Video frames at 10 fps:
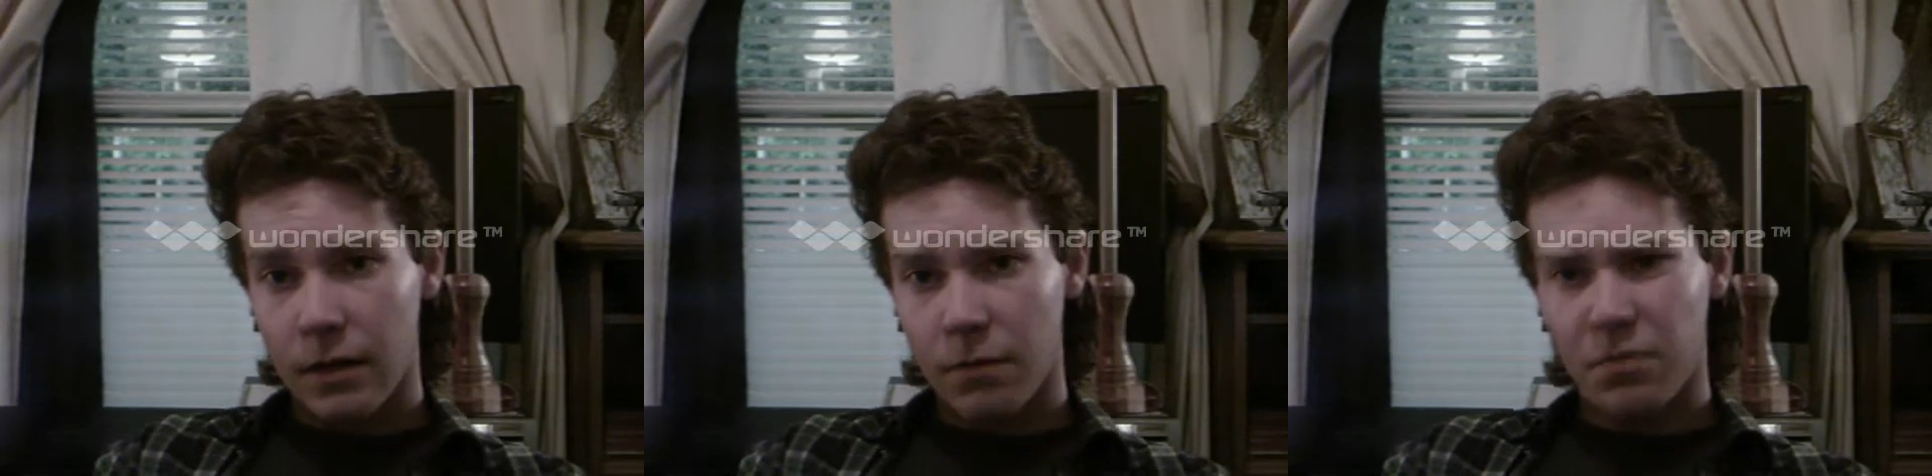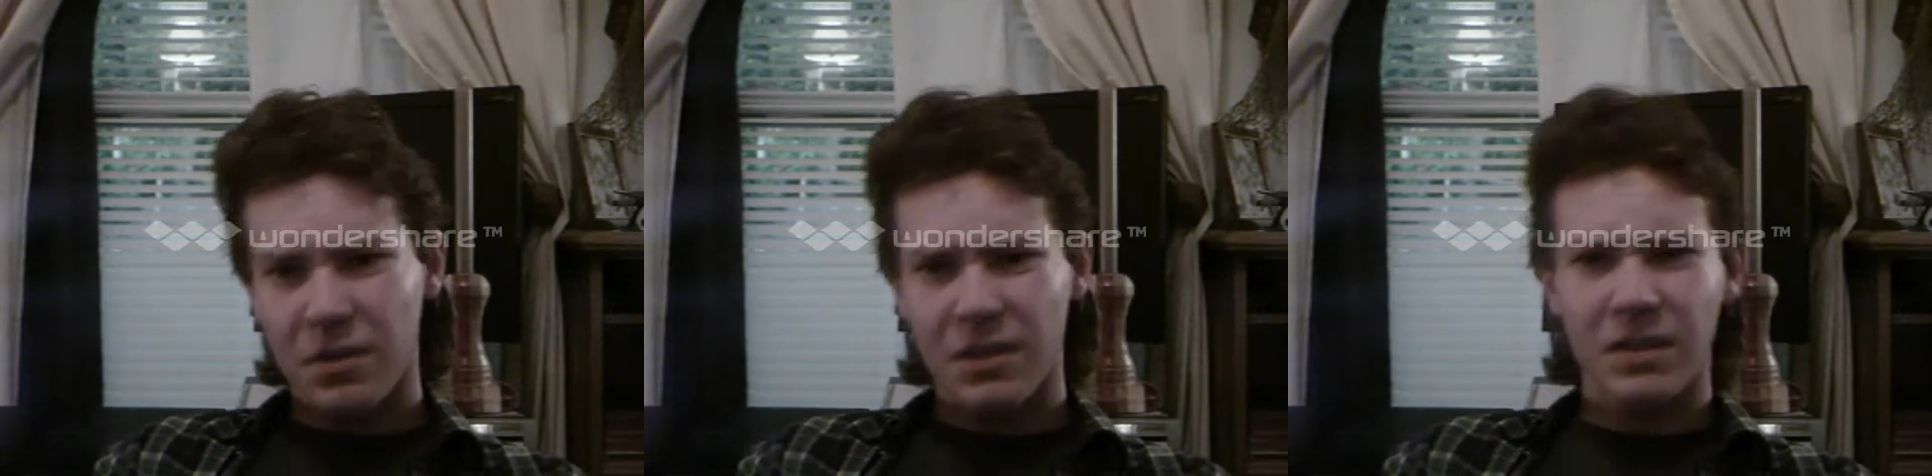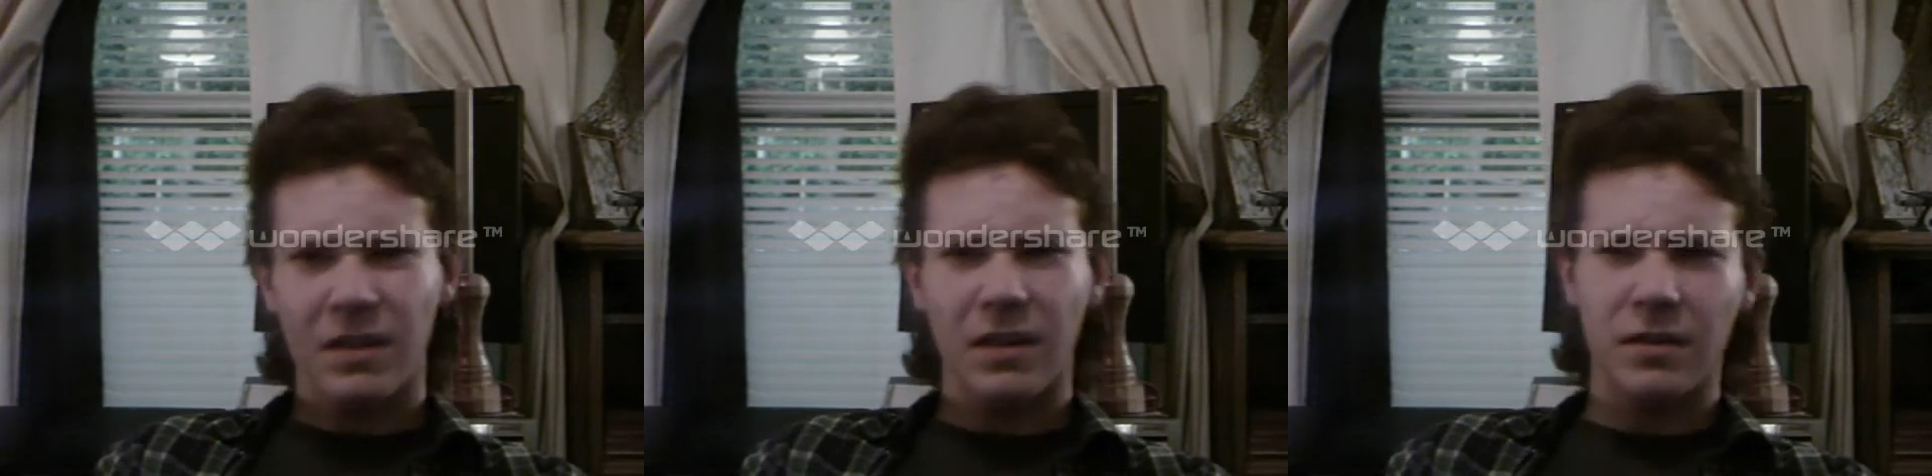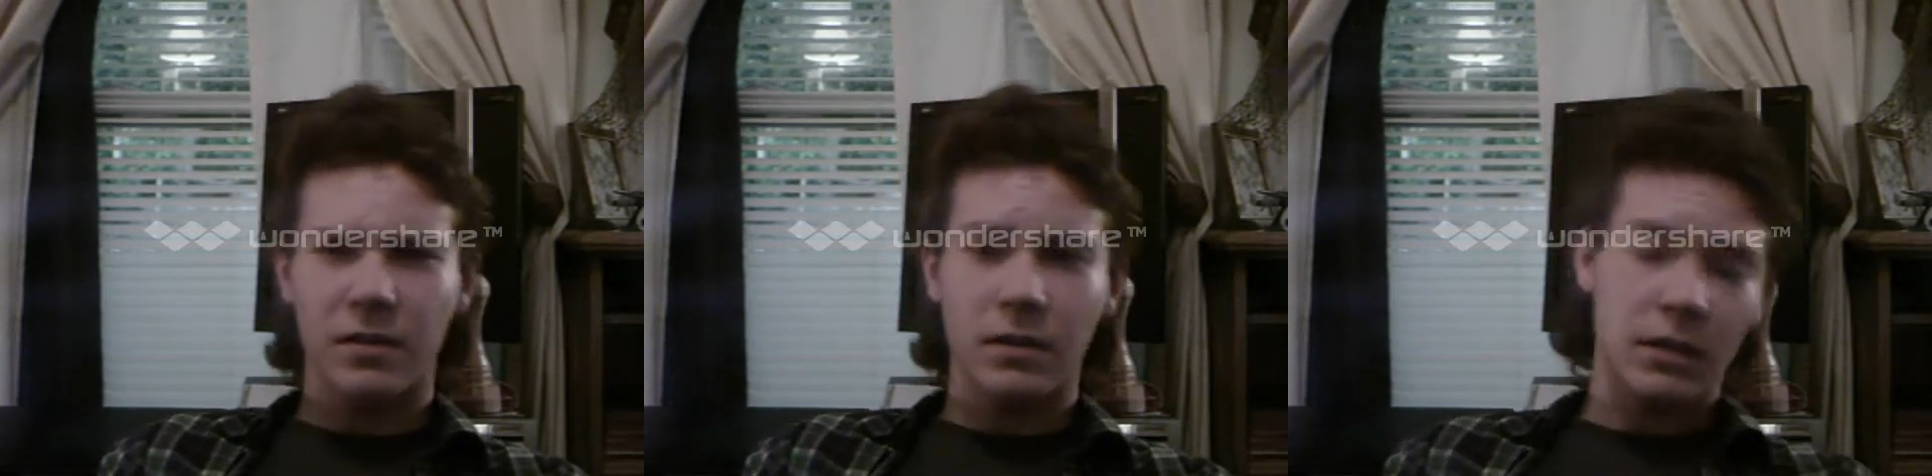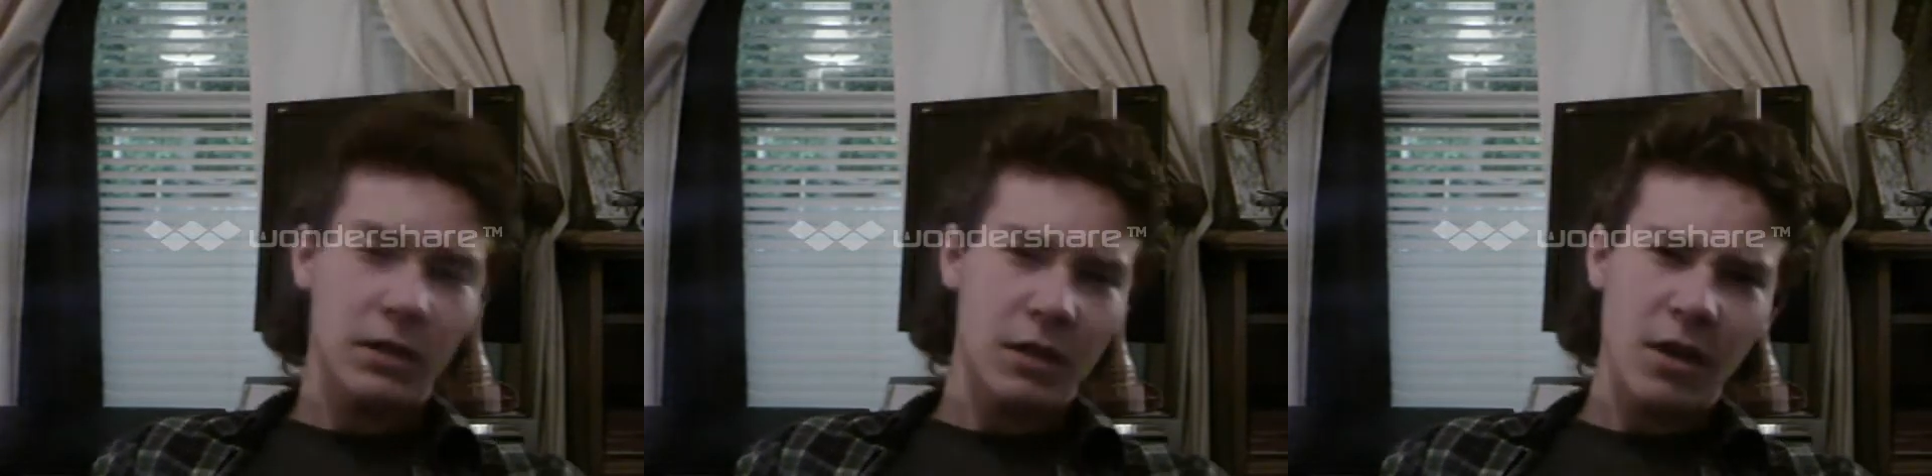But
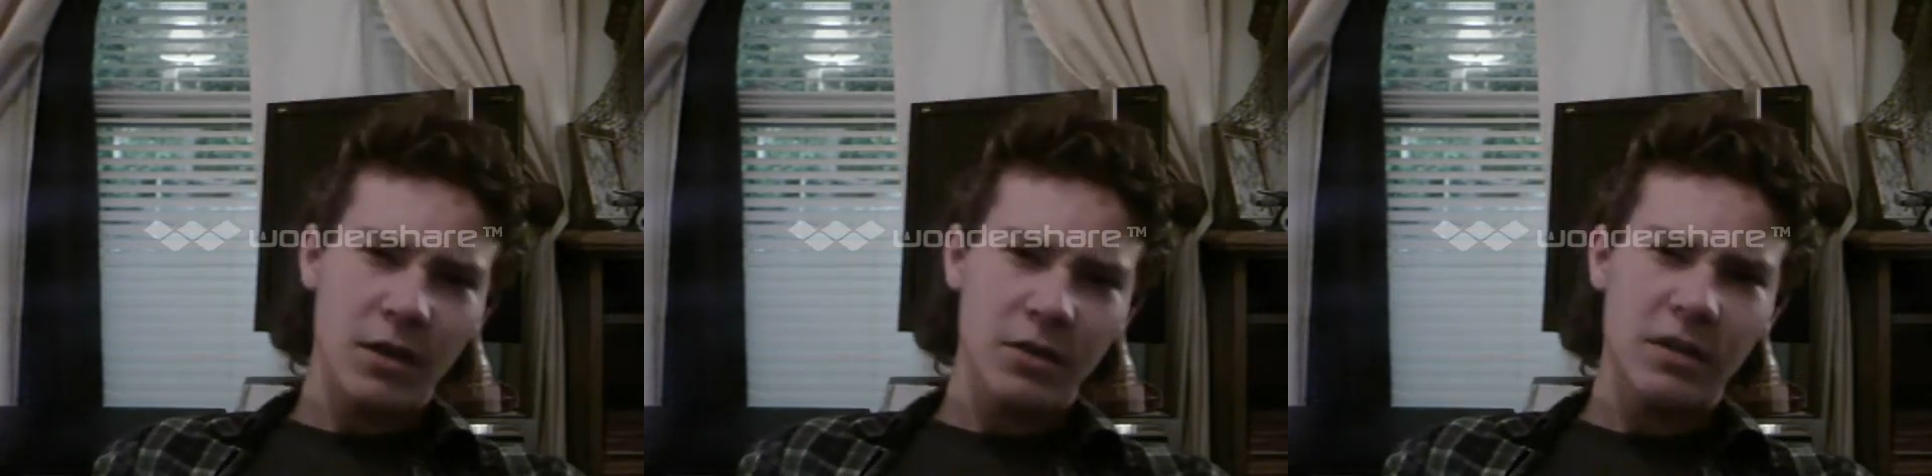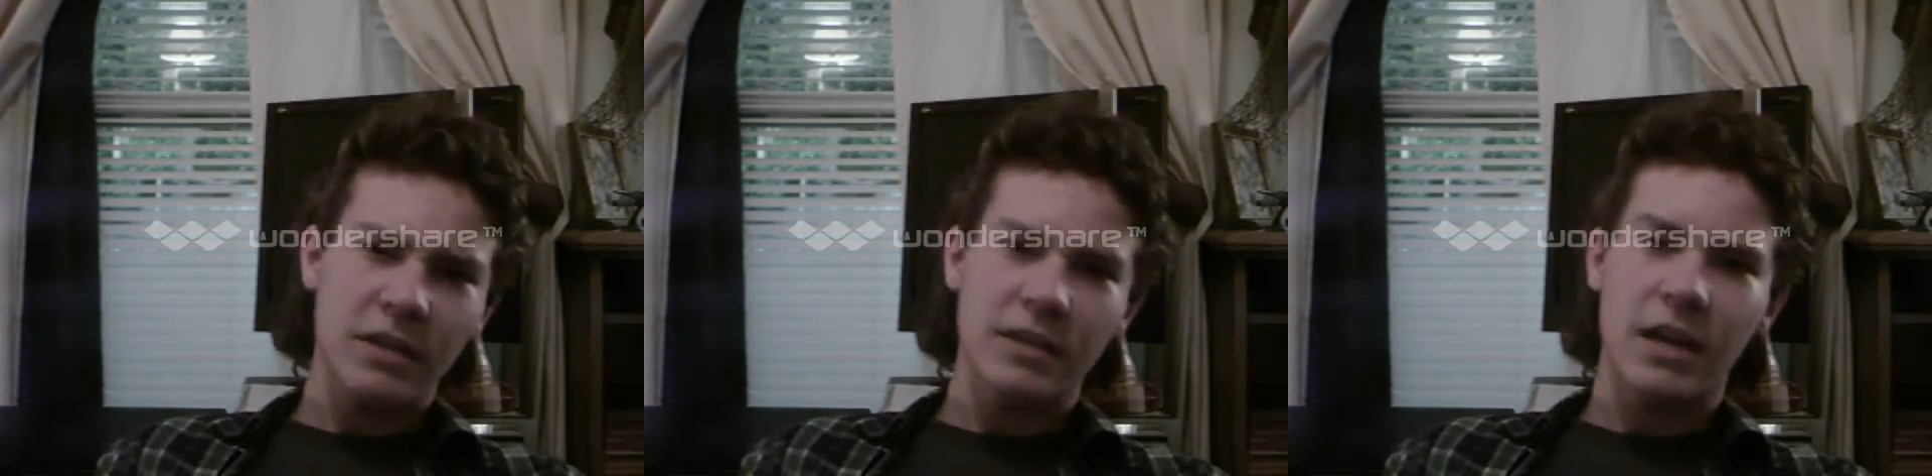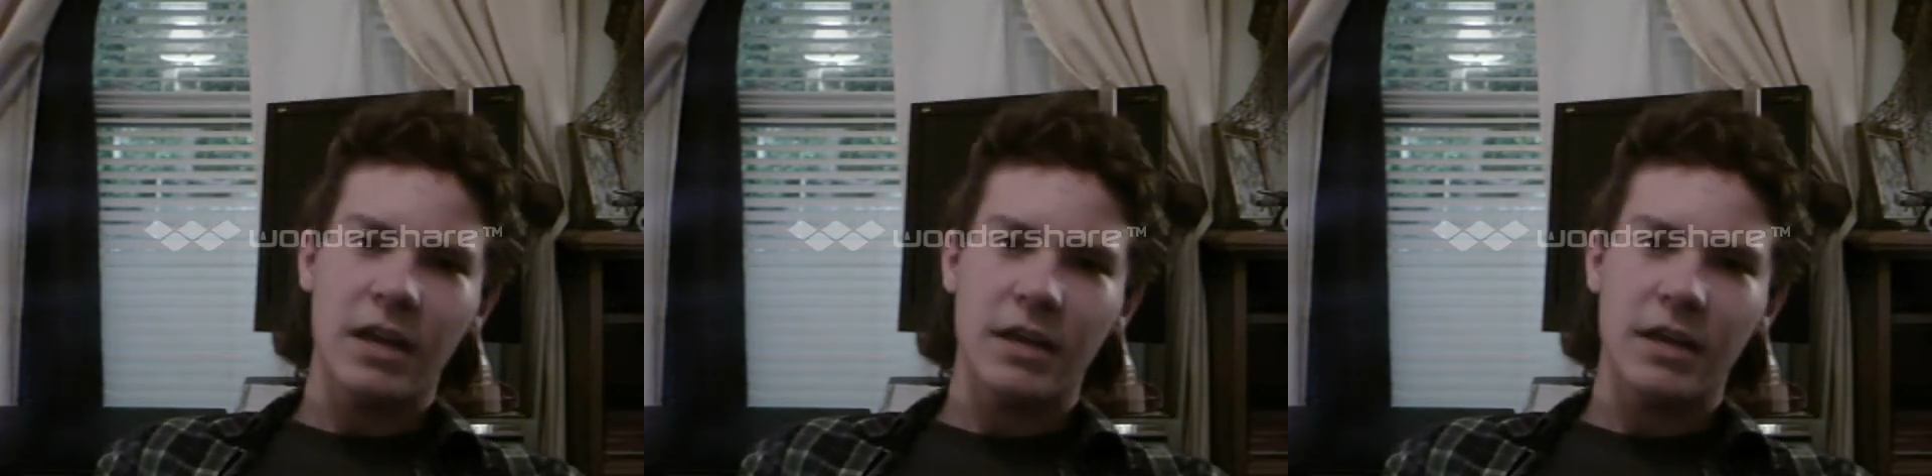the console design,